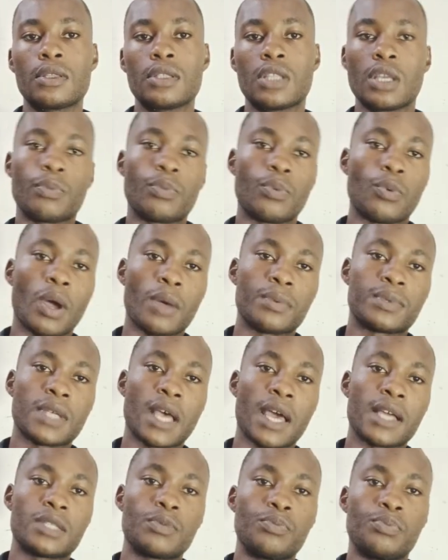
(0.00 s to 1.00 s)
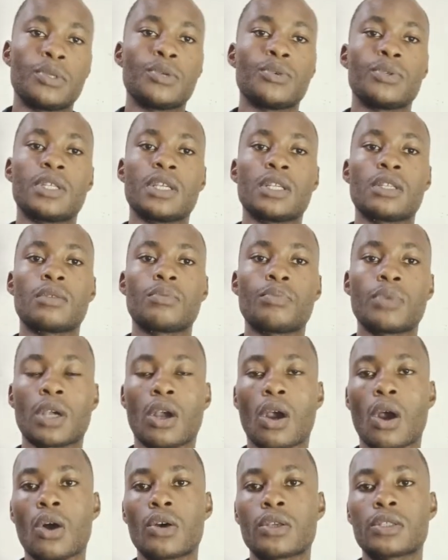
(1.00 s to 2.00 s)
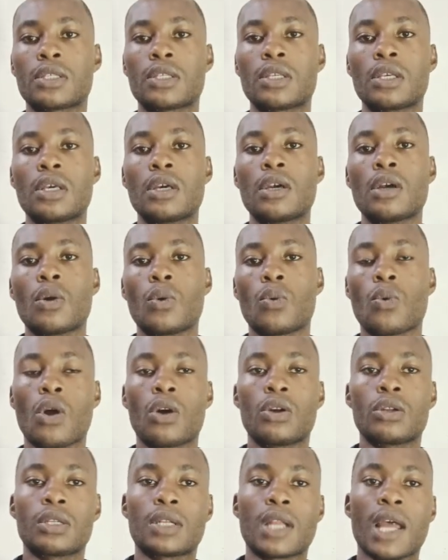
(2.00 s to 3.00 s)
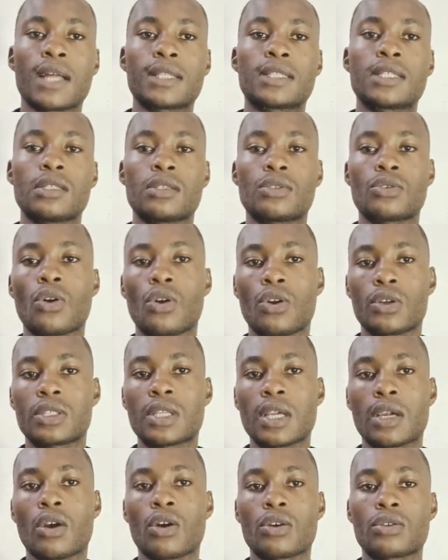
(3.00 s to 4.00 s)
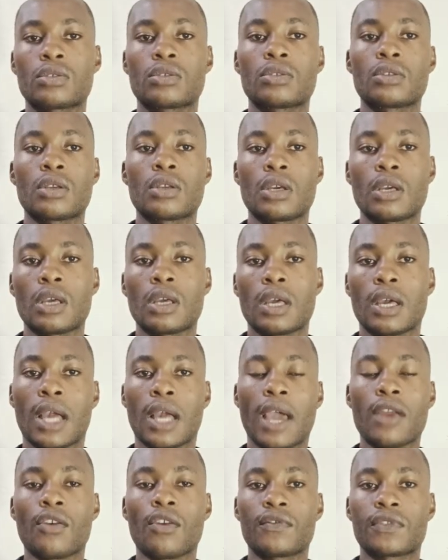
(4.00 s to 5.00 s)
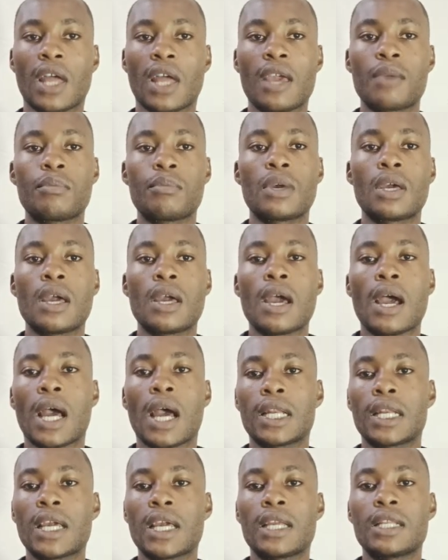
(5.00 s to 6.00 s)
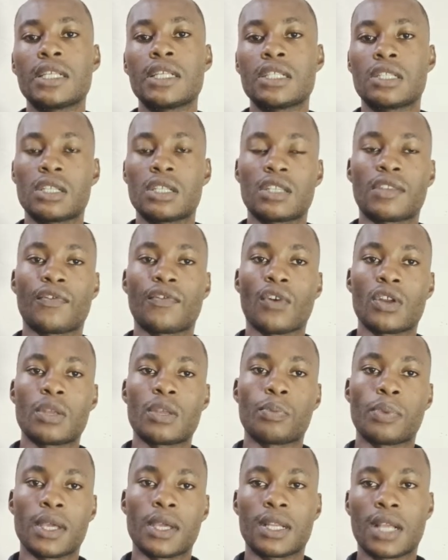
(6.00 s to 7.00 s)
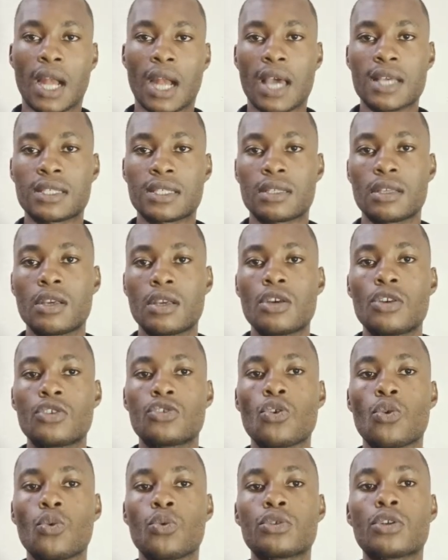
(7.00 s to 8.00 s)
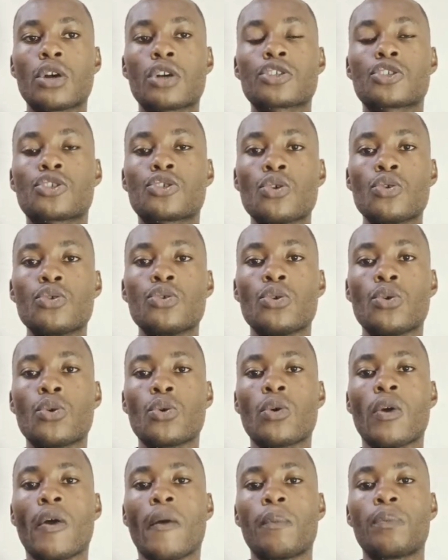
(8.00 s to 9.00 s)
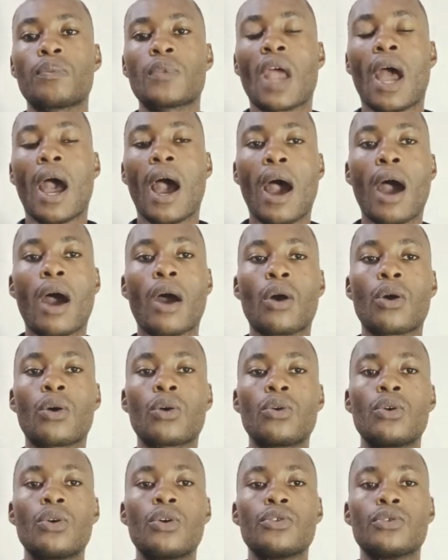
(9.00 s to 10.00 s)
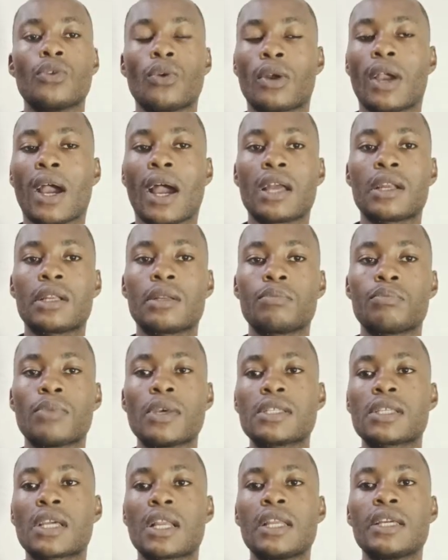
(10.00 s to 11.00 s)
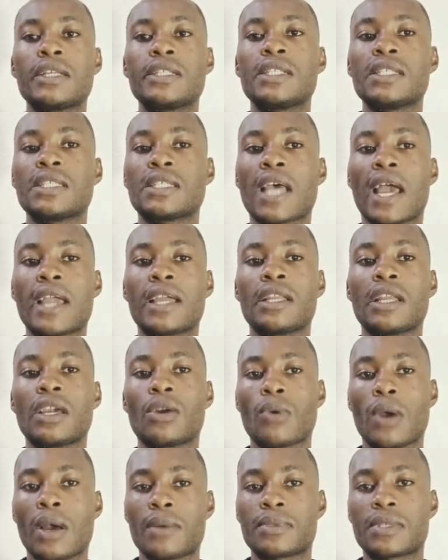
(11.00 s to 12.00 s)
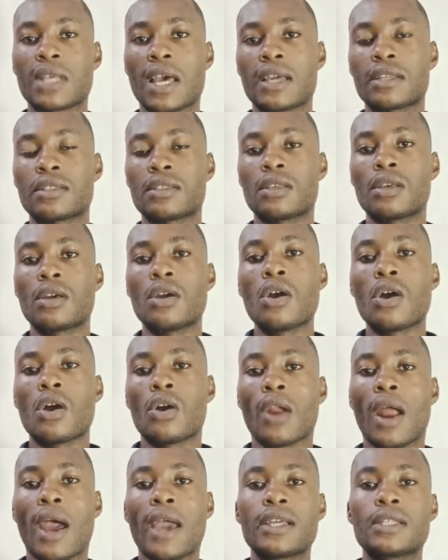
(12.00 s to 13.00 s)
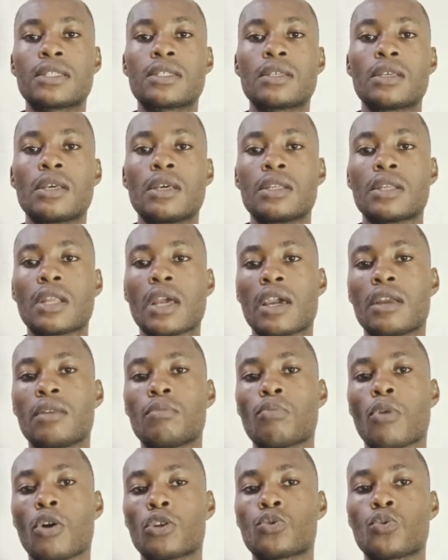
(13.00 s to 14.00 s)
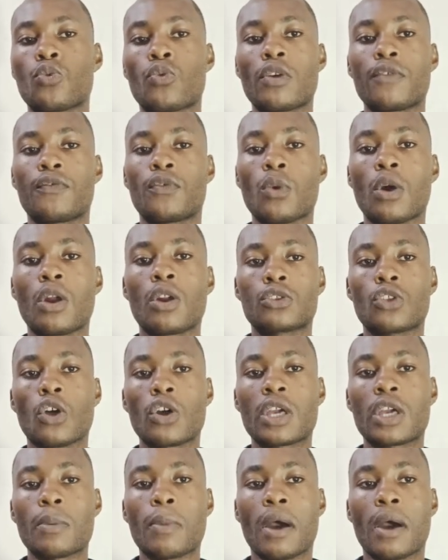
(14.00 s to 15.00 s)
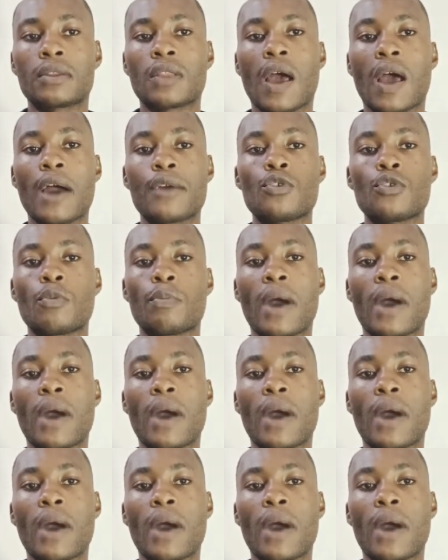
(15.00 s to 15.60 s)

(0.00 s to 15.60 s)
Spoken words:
website building, because one, that is going to take us a kind of time, and then it is for the paid class. So we'll just show you how you can basically design a website. All right. Then, but if you want to talk about how you